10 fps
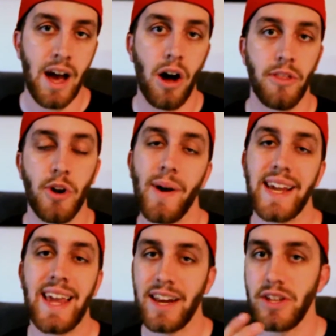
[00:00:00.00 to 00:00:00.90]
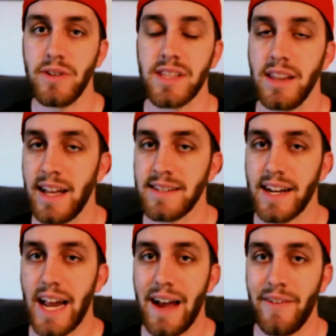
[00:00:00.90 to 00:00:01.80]
Although I can't use the lens
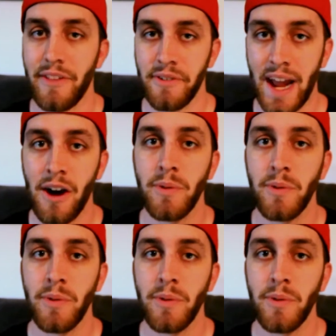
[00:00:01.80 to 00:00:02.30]
that I have on there now,